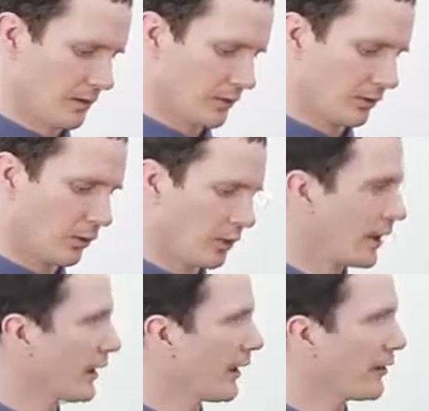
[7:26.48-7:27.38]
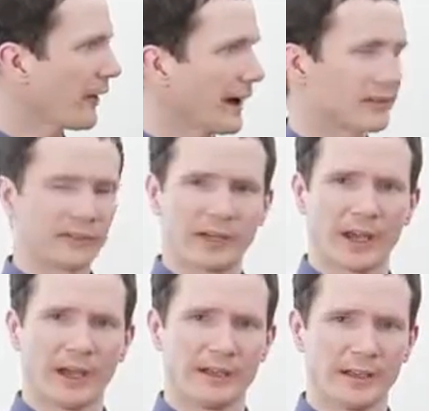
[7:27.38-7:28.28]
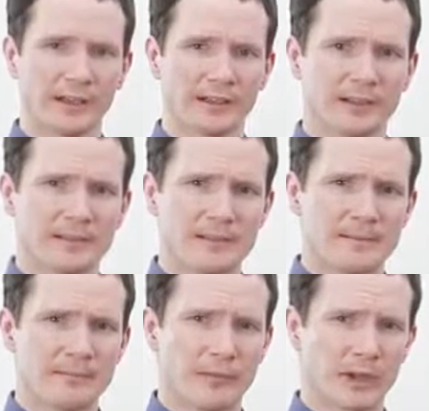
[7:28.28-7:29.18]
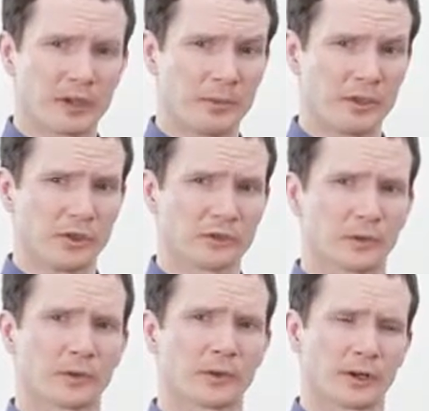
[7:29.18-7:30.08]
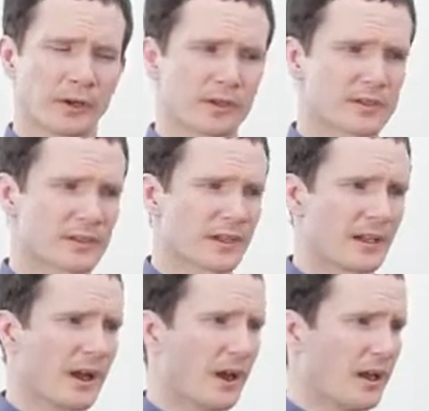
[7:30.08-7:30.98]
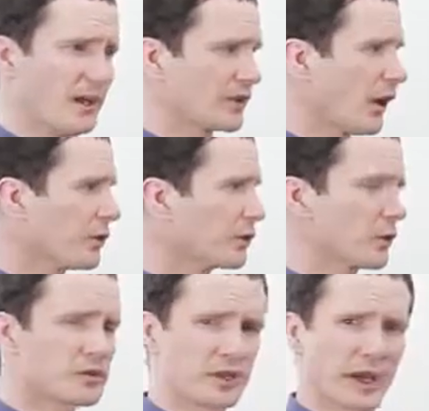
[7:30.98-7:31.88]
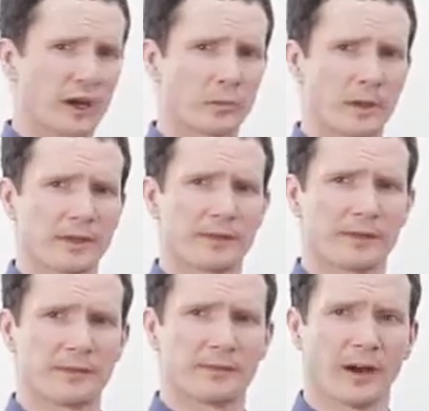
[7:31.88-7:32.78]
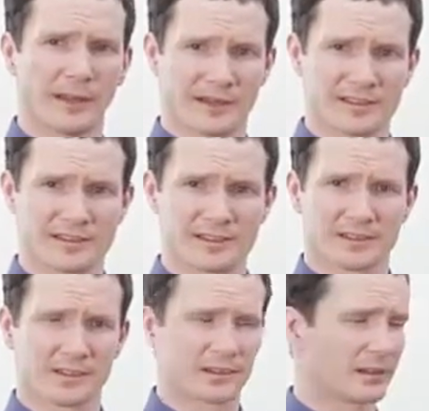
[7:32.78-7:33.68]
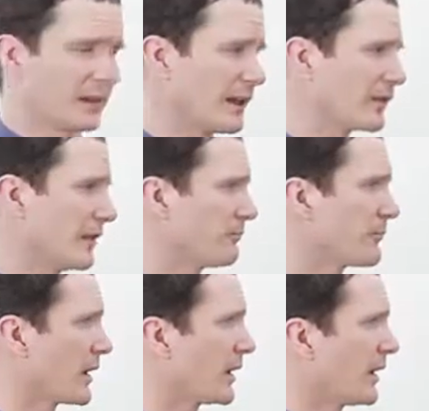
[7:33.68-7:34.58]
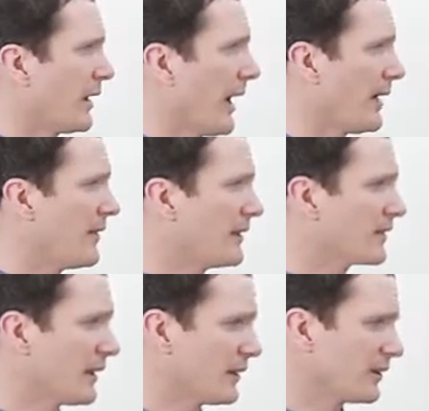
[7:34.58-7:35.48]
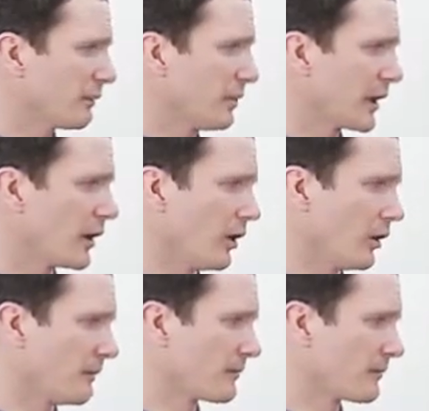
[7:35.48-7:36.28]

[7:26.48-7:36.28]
So another activity idea that could be useful for learners is also shared with the phonics lesson, and this is bingo.